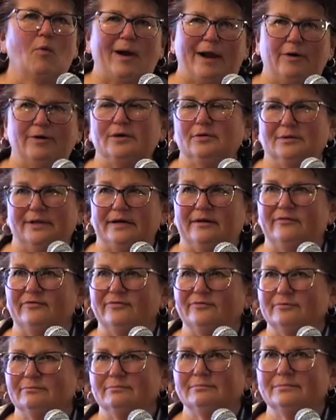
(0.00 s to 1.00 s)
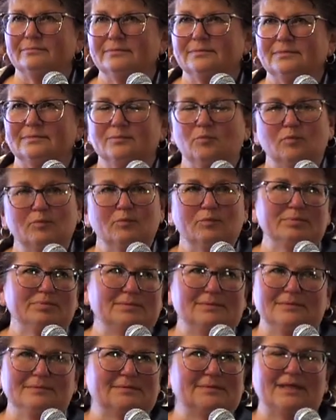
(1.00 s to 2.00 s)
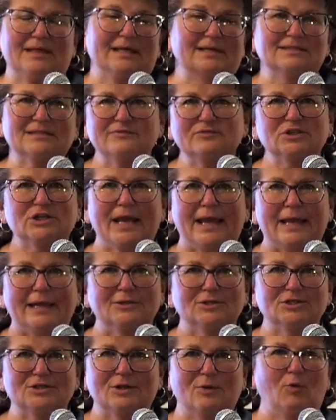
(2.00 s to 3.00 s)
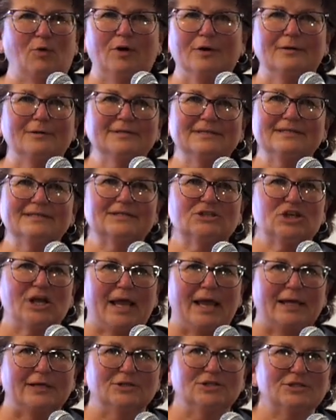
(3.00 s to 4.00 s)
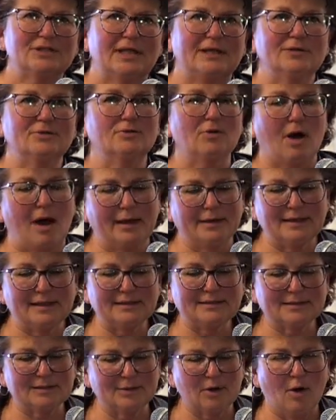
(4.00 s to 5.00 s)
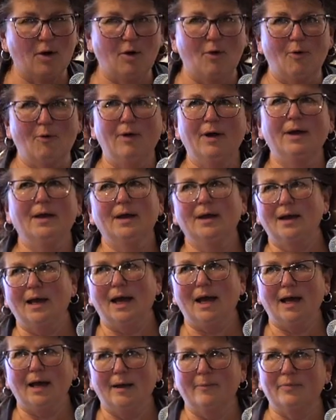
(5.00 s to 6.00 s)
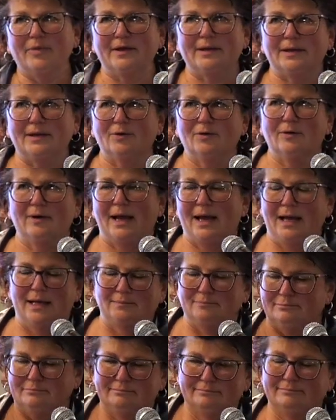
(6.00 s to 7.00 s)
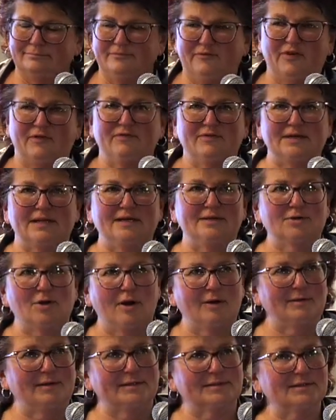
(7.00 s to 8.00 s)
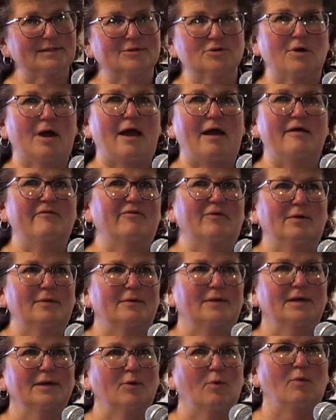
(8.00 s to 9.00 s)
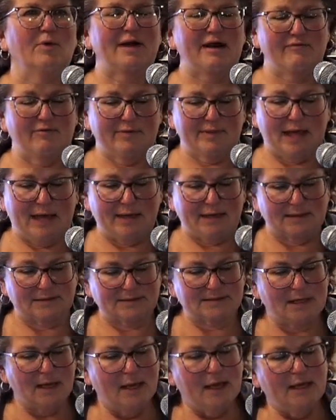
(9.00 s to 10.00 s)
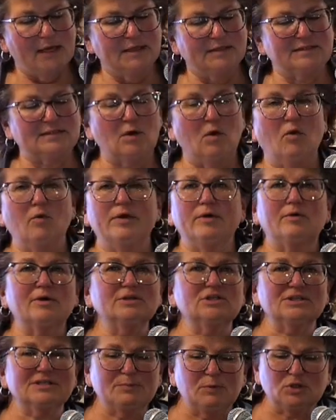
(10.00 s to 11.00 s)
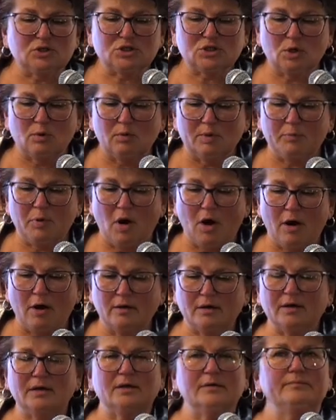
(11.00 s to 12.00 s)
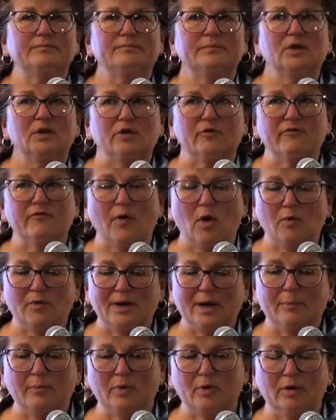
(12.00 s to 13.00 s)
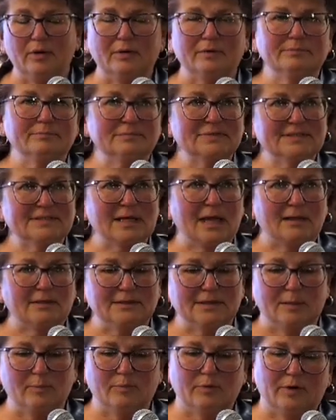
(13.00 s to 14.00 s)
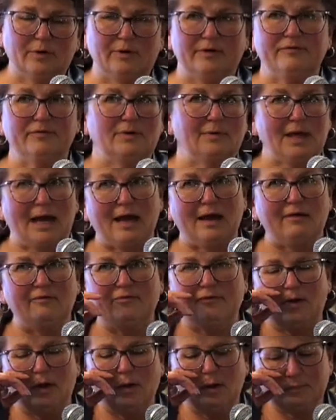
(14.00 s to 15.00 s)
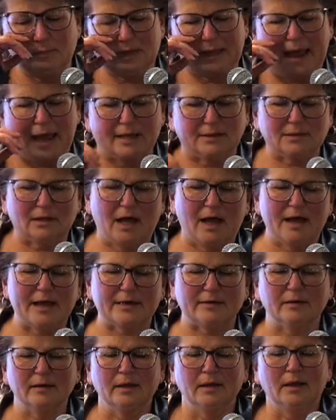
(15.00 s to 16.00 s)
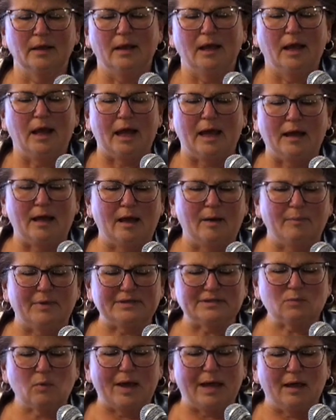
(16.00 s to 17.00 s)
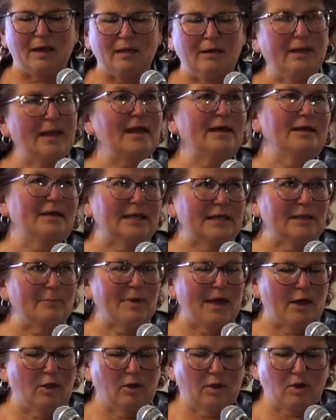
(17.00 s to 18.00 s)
where you live. Things have changed. The world has changed. They do not need to know um, that you're at 15 Darlington Drive or, you know, whatever that is. So you can just put Sherwood Park, your phone number, cell number if you have a landline um, as well, and an email